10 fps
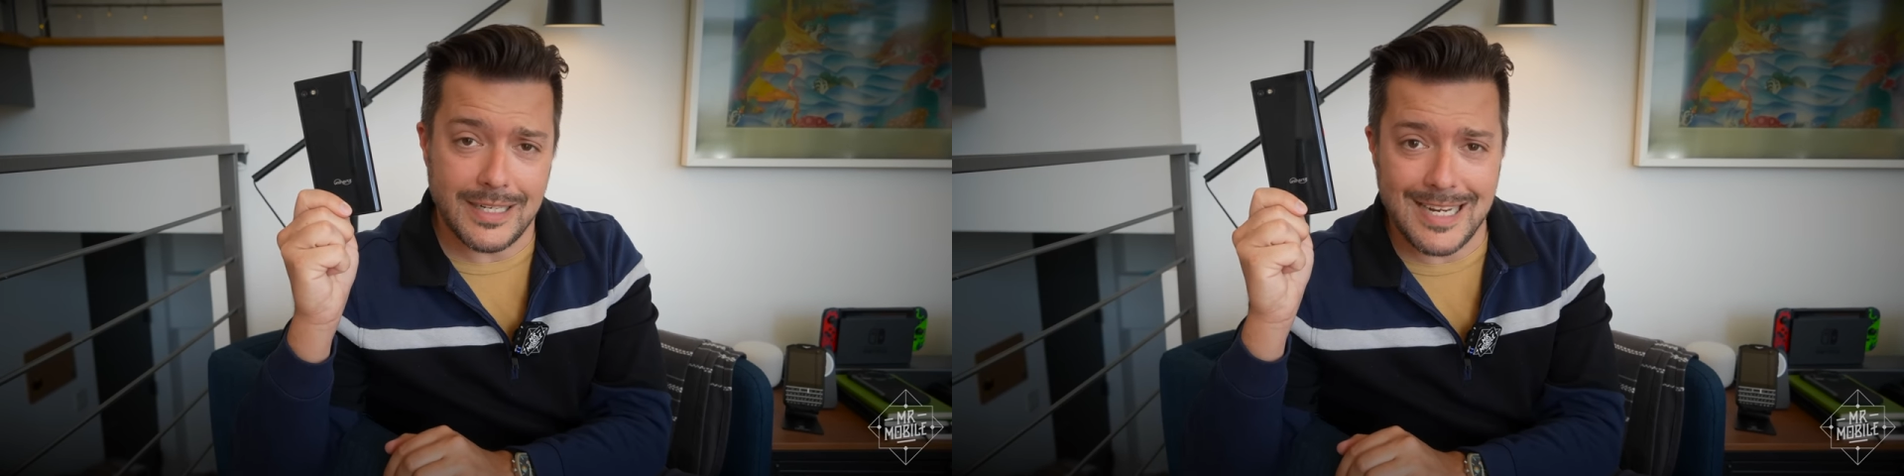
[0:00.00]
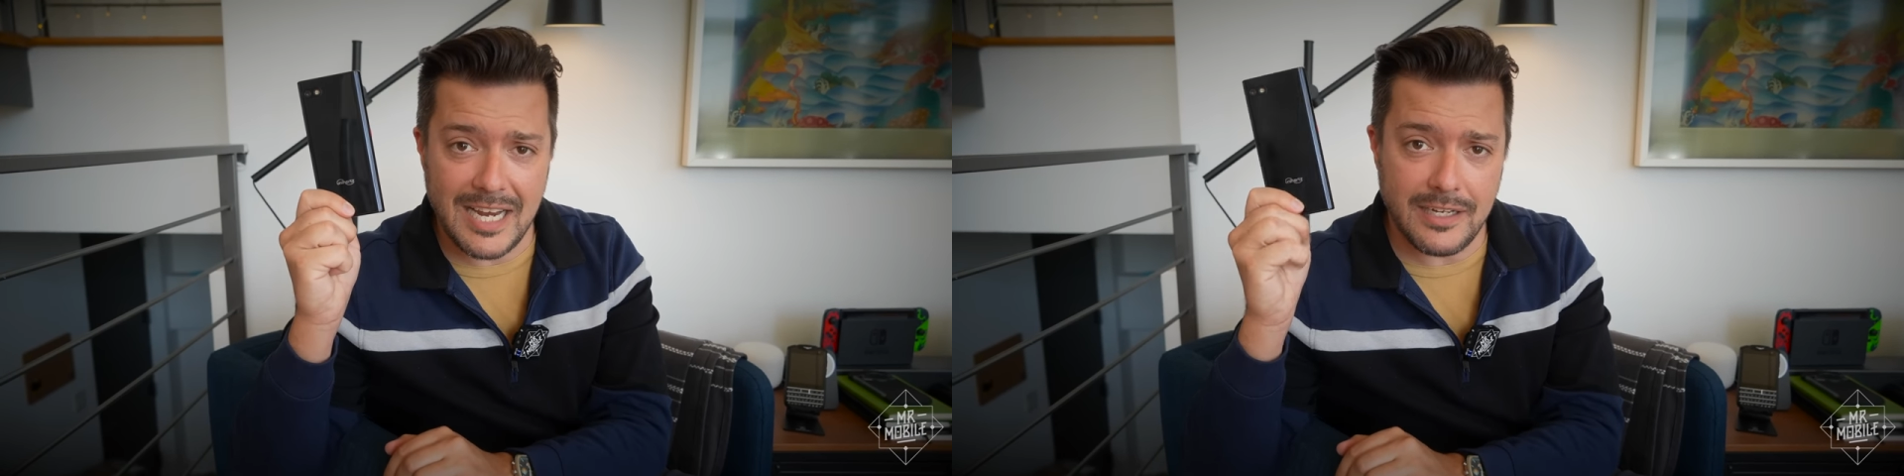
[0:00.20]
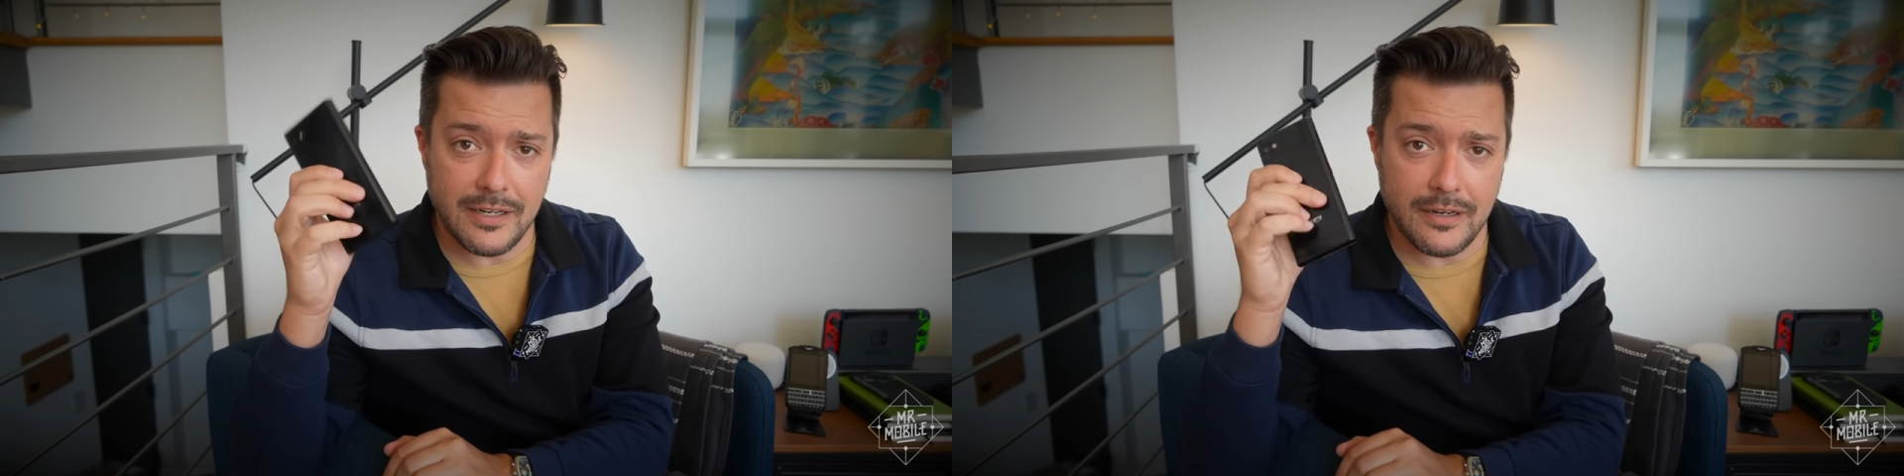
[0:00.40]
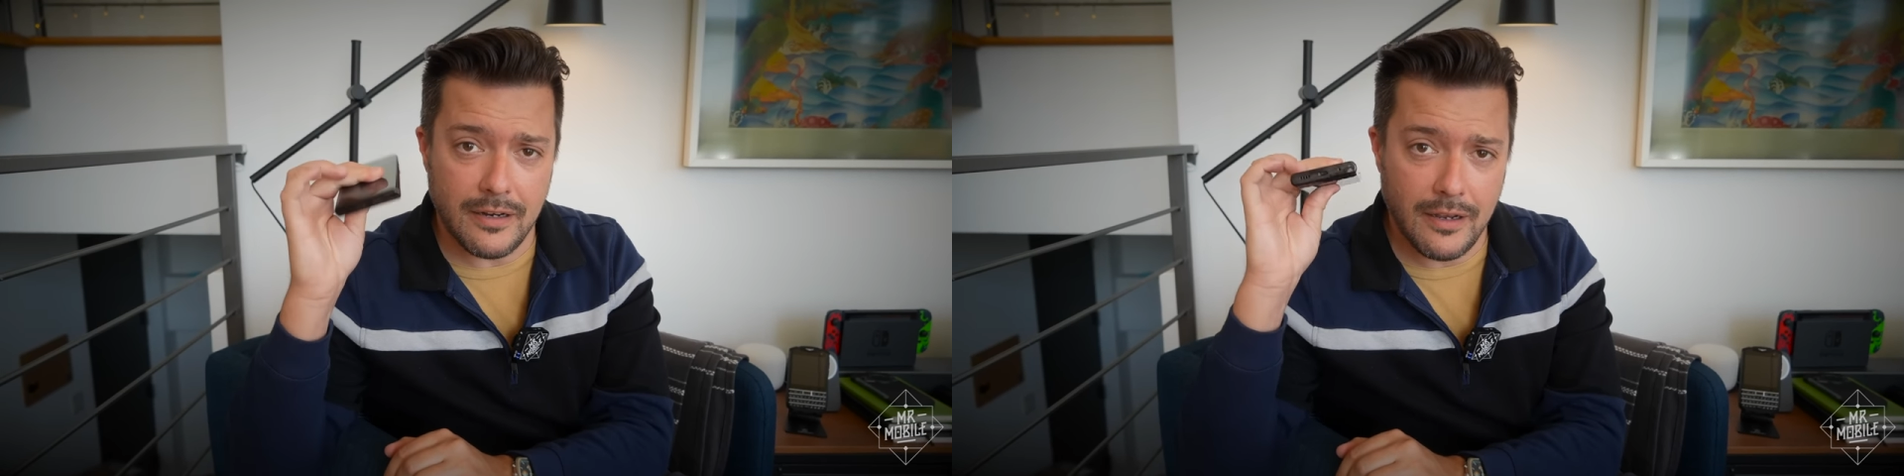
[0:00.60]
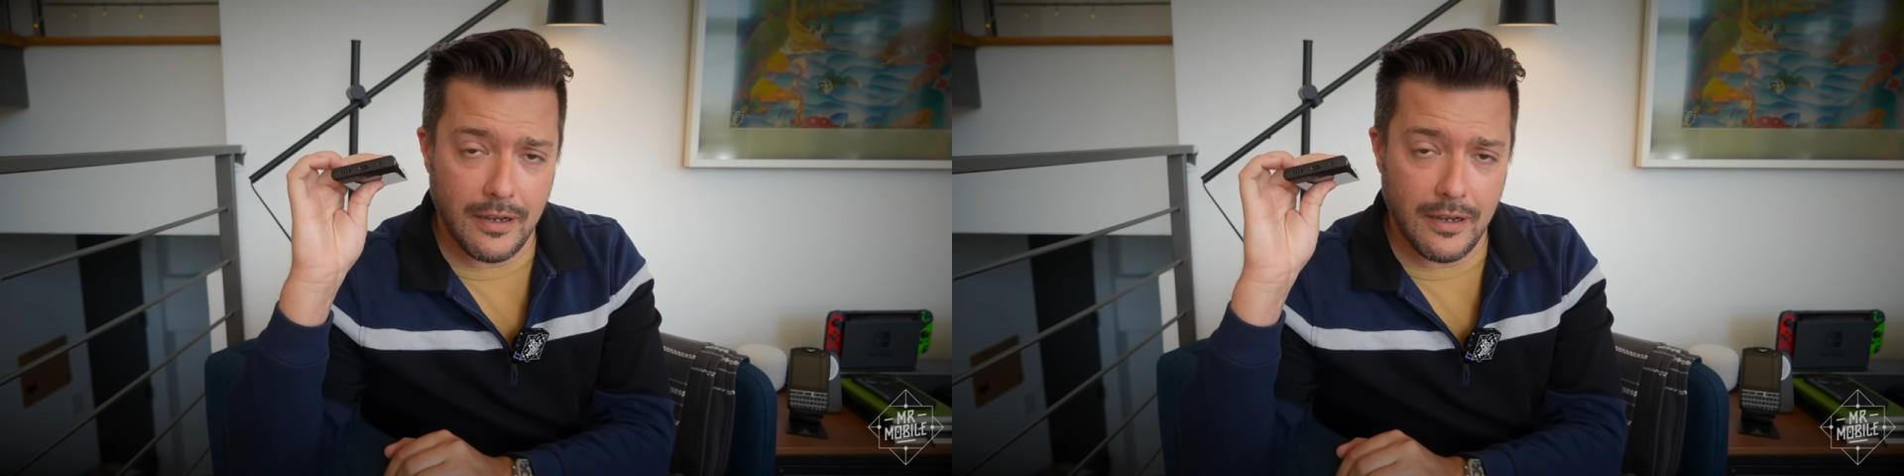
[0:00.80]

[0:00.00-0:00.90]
Titan